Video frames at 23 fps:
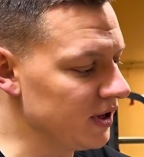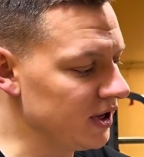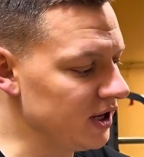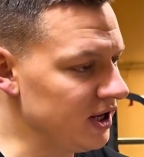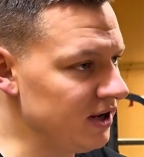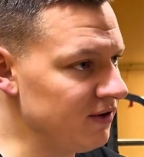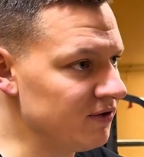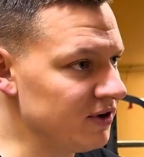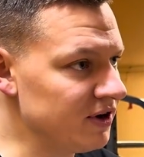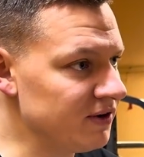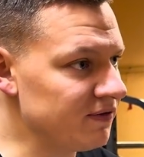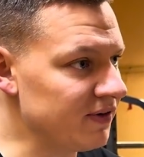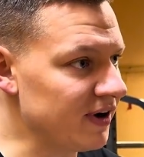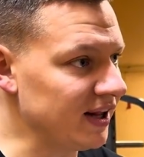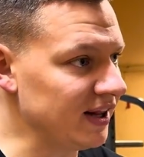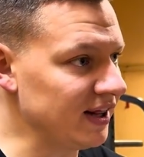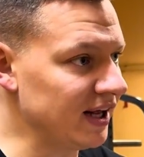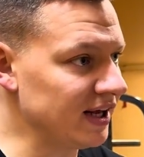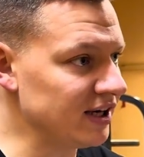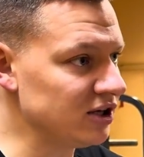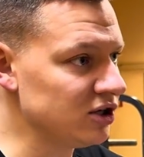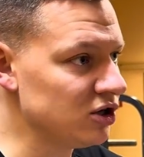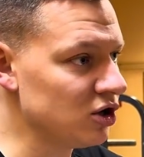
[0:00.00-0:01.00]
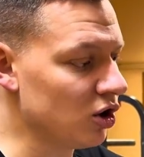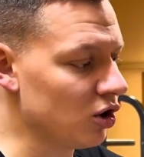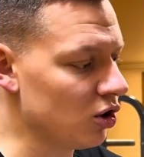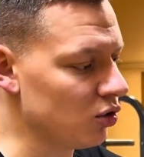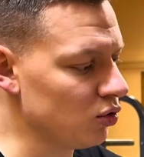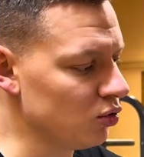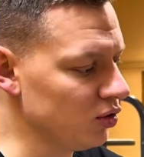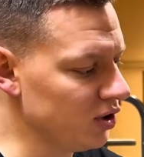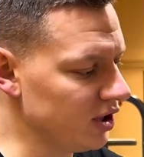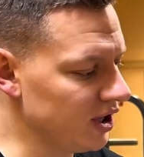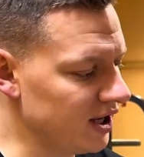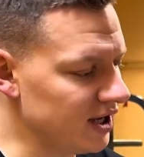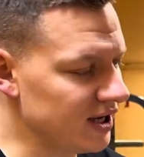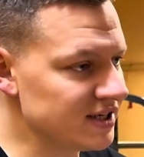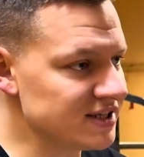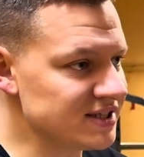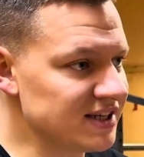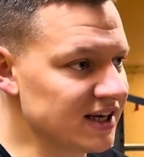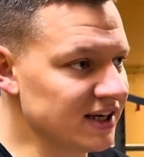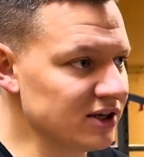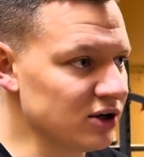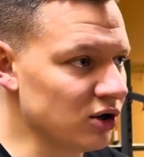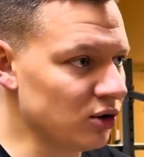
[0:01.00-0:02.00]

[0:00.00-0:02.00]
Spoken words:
even if I let go, it's not